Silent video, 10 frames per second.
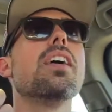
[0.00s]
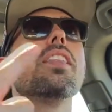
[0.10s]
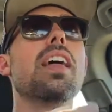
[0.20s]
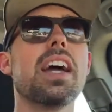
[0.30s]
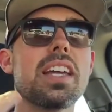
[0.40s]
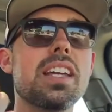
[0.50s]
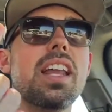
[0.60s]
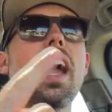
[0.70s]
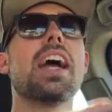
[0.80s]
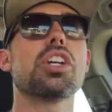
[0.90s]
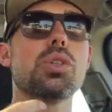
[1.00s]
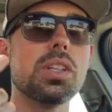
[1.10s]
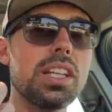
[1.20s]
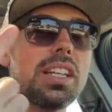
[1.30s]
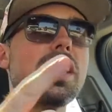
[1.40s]
that can
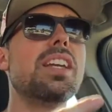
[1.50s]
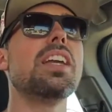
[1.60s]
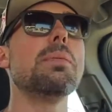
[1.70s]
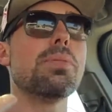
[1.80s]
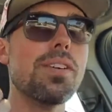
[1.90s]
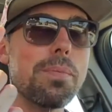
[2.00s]
actually keep